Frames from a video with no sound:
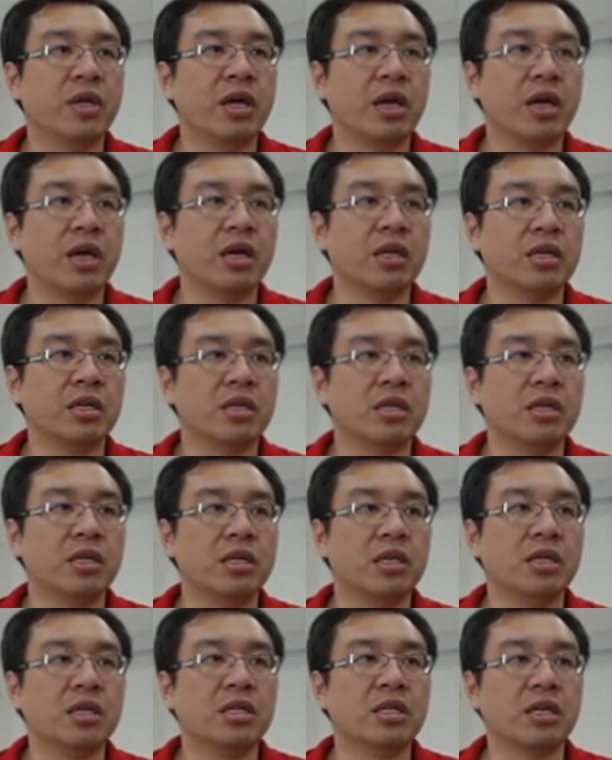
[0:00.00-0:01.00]
and the
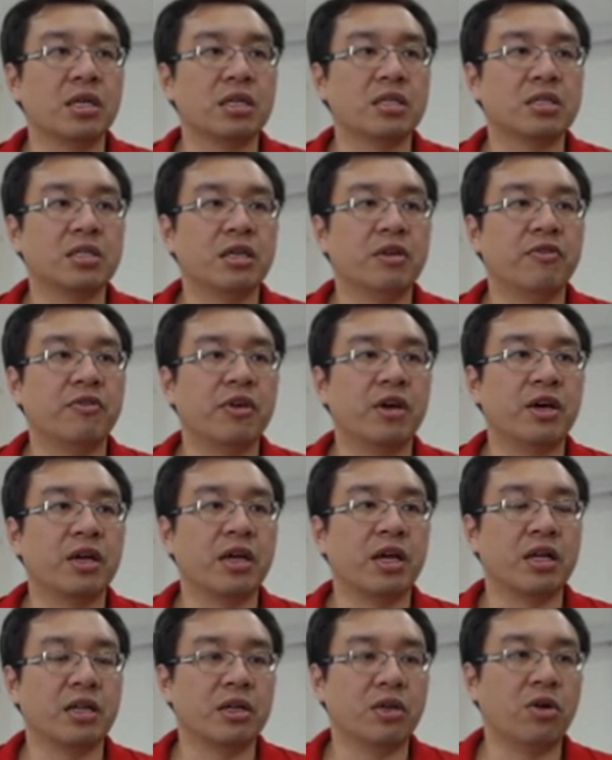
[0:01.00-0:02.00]
d takes c5,
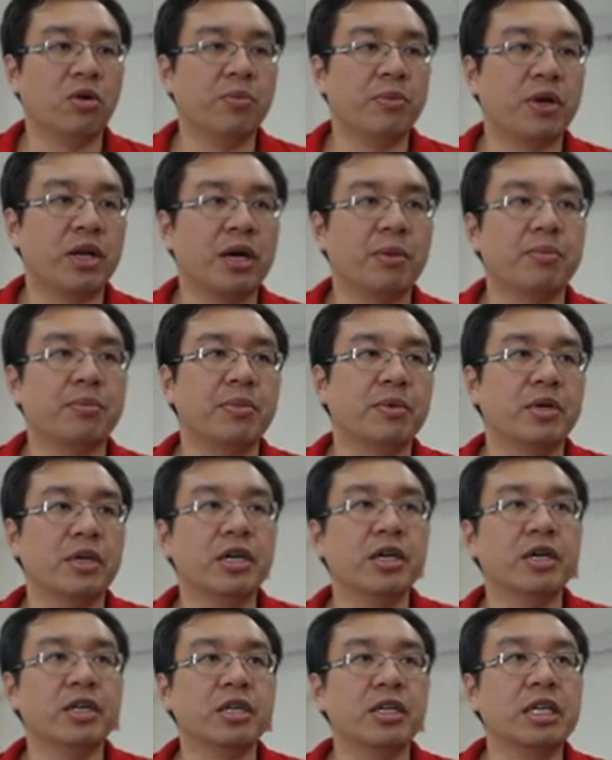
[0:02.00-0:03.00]
and you open up
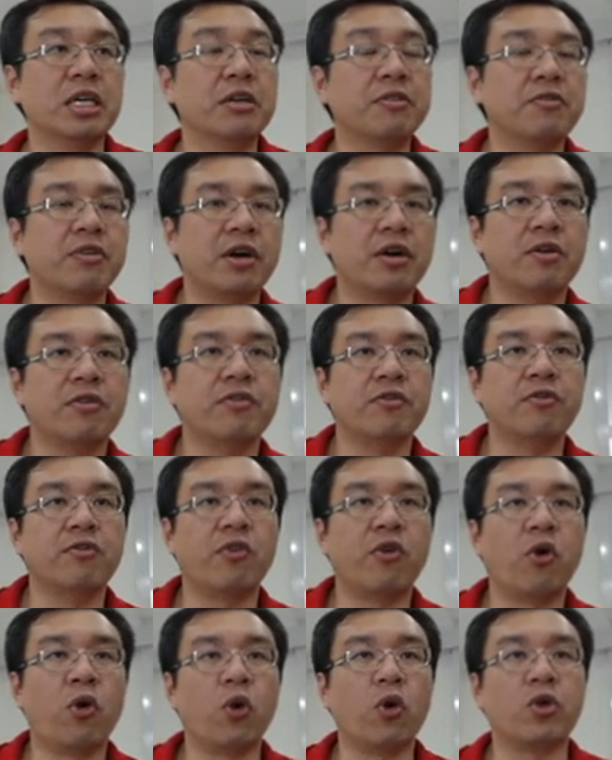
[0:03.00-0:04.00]
the d file
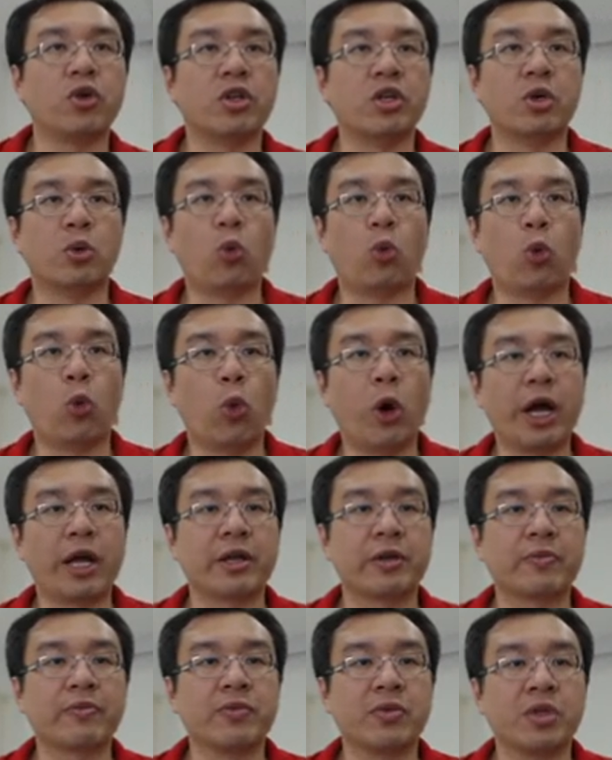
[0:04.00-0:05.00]
for the white.
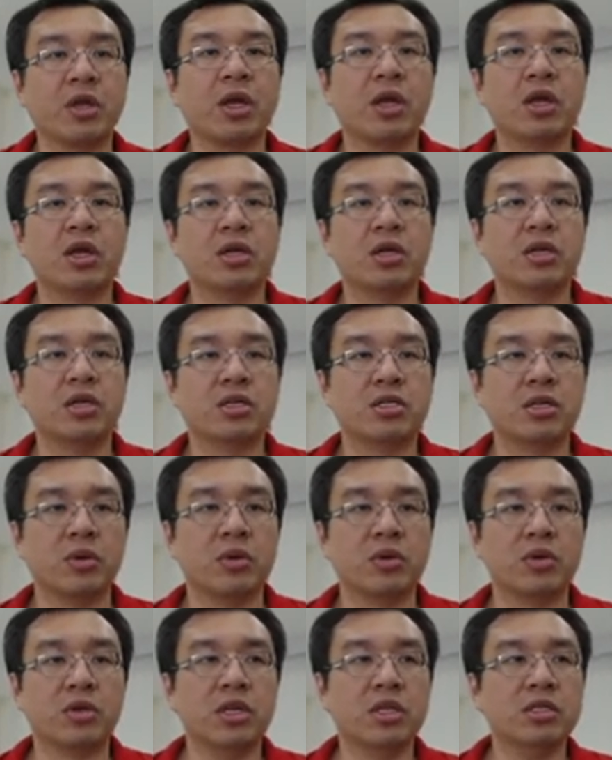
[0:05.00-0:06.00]

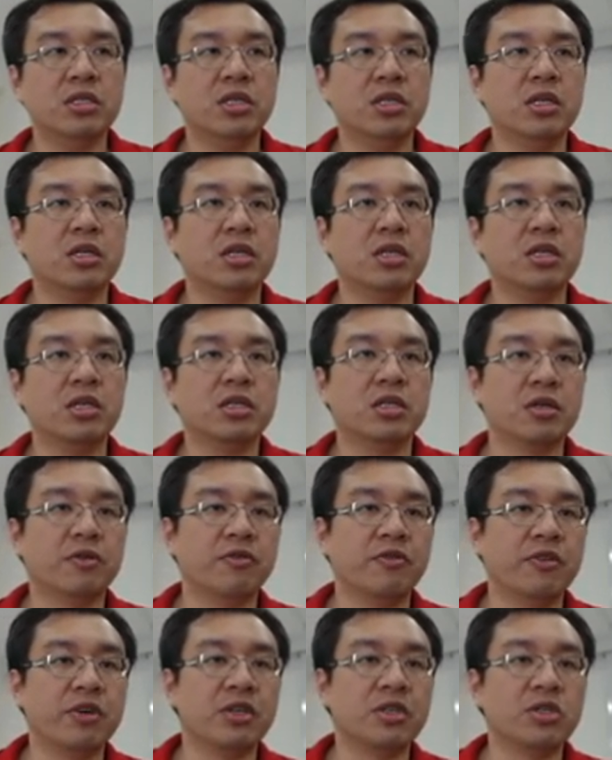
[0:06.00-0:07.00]
So this is the
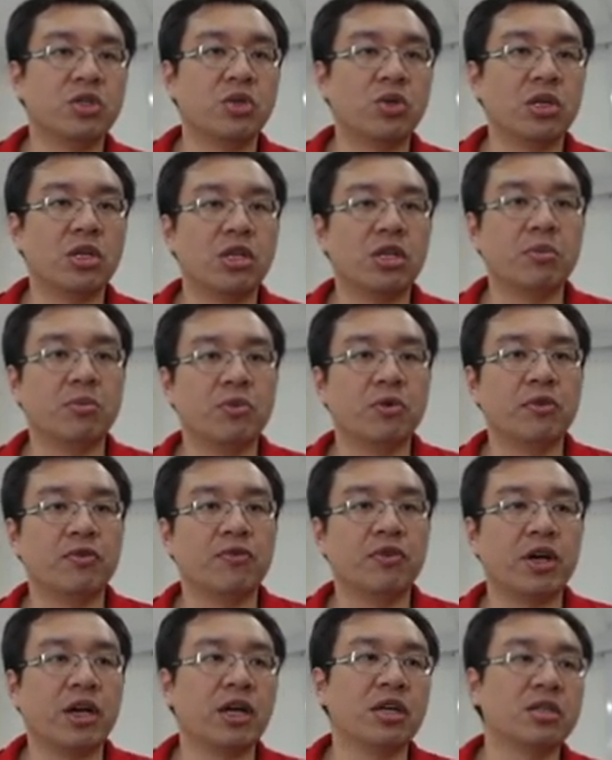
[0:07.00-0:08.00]
first 20 move,
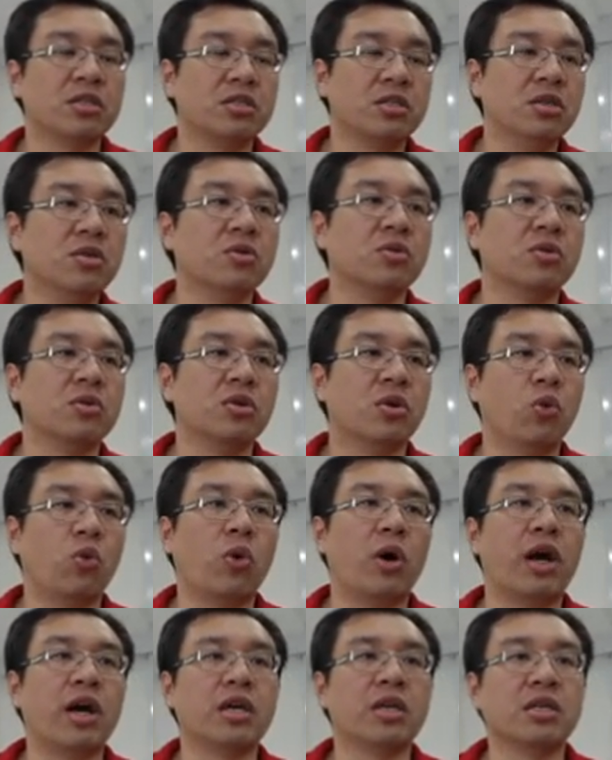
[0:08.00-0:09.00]
and still the
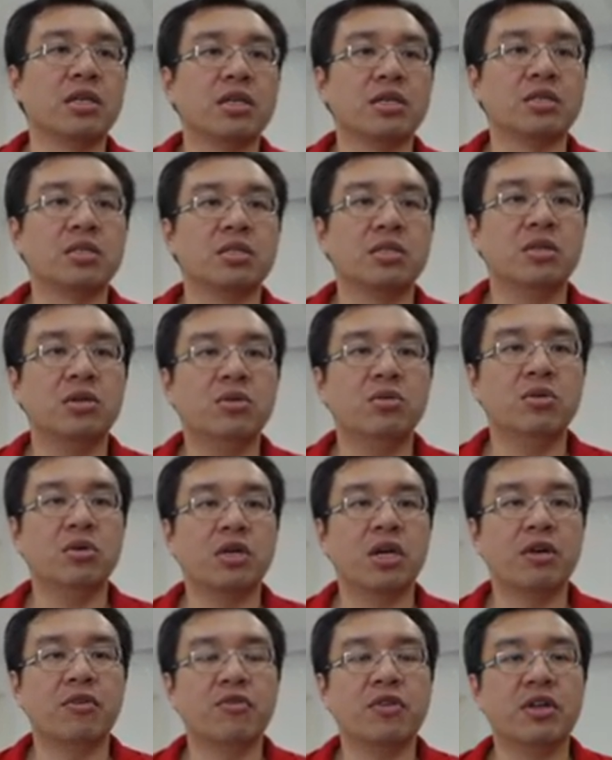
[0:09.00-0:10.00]
white is still
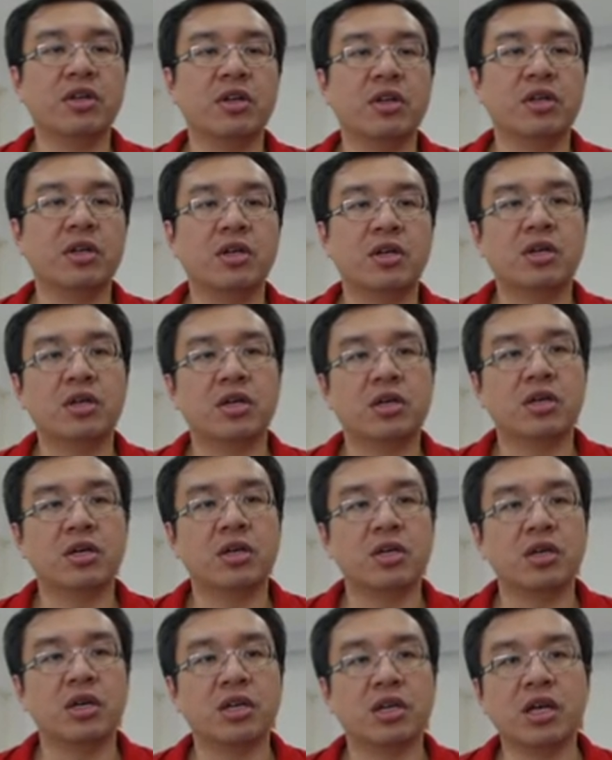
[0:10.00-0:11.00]
having
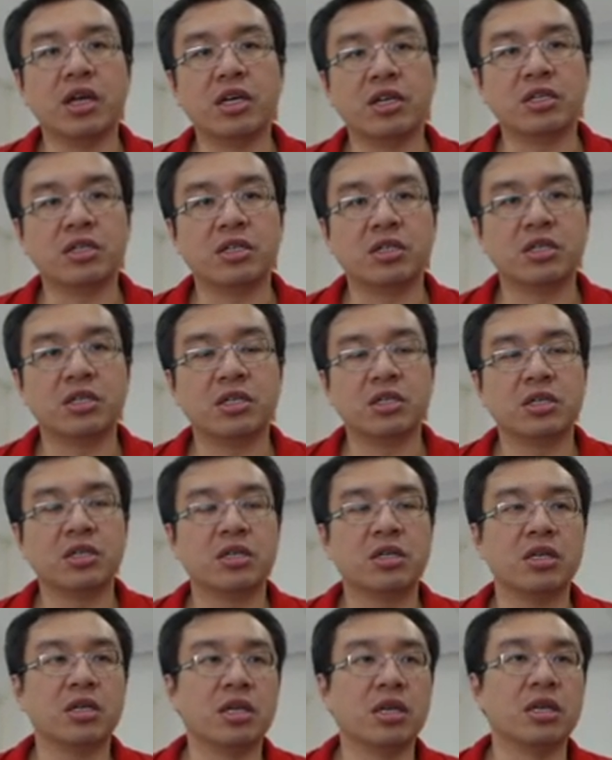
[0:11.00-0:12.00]
an edge
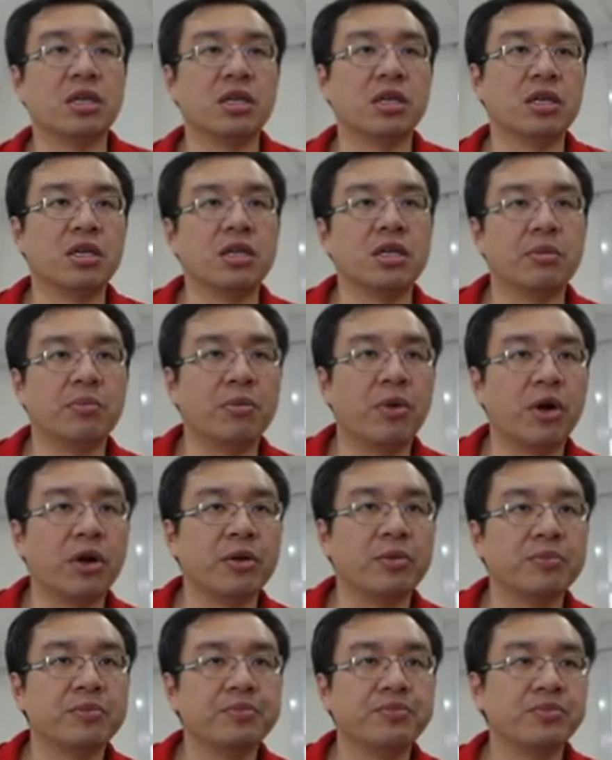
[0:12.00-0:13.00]
in the board.
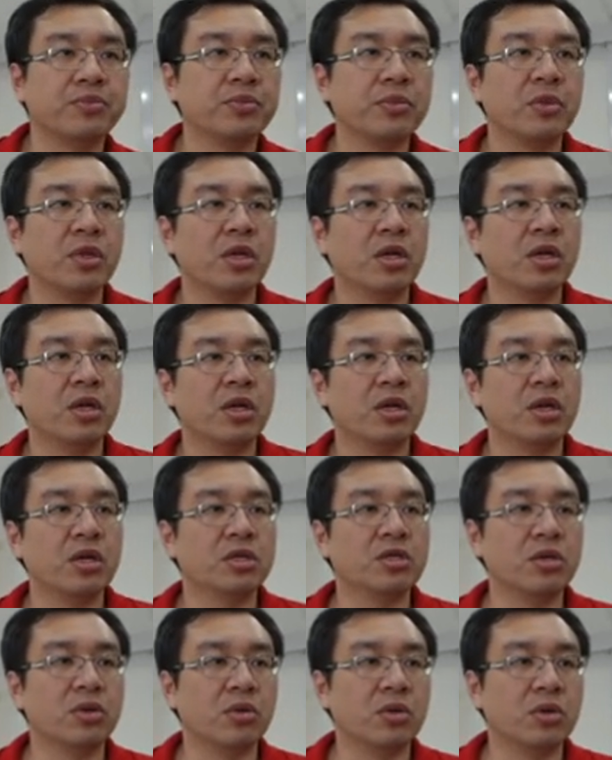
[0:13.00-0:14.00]

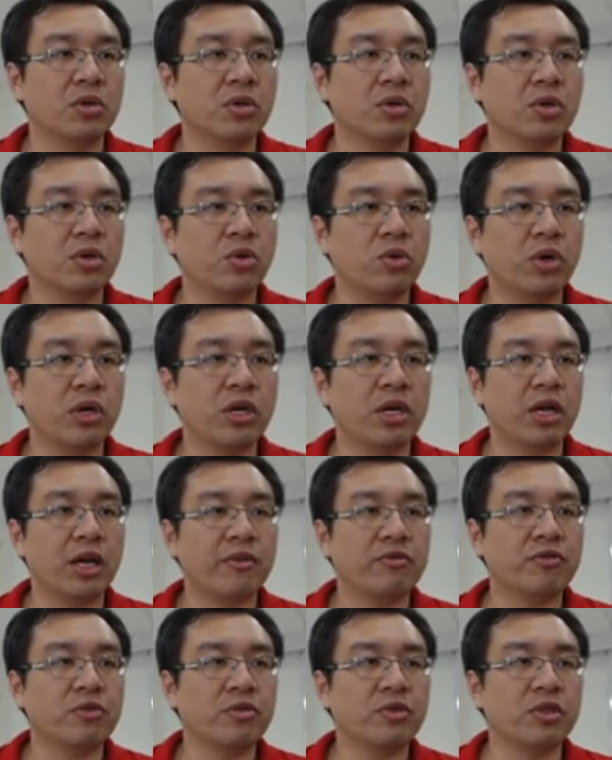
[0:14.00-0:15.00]
So queen
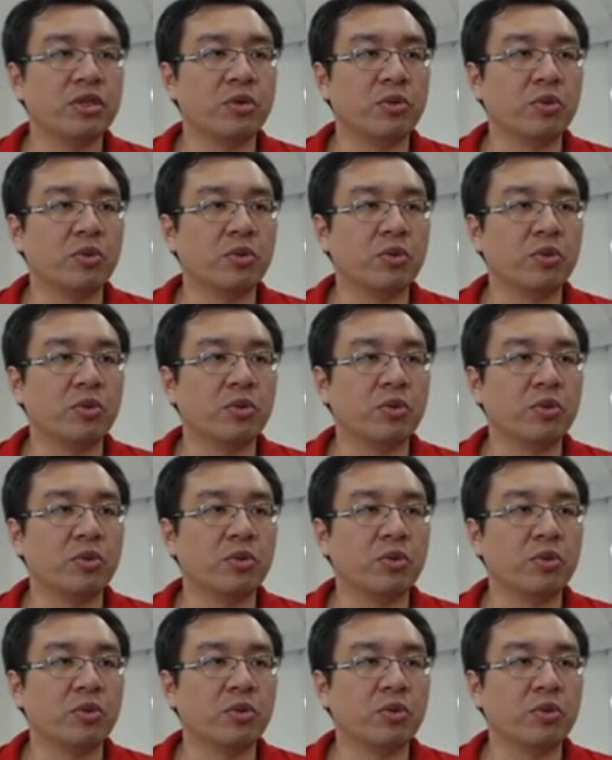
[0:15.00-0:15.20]
f3